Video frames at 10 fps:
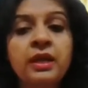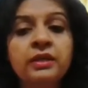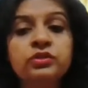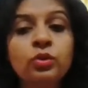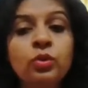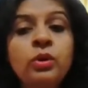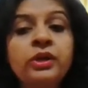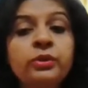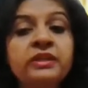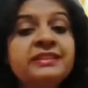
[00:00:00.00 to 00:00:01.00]
So
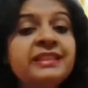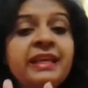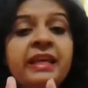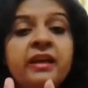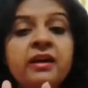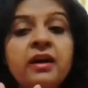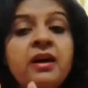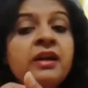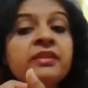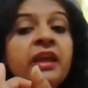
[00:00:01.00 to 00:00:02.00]
you can see here
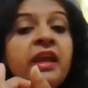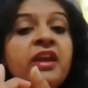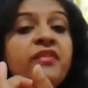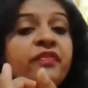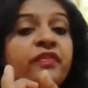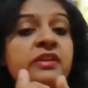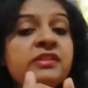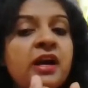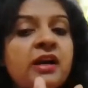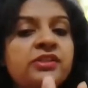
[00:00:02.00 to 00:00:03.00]
the
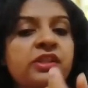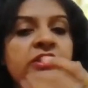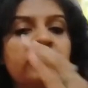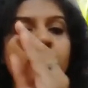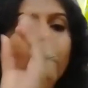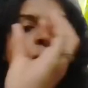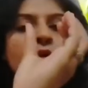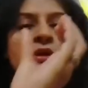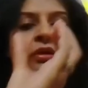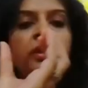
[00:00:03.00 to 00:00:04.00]
afferent
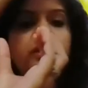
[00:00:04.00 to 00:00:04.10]
arteriole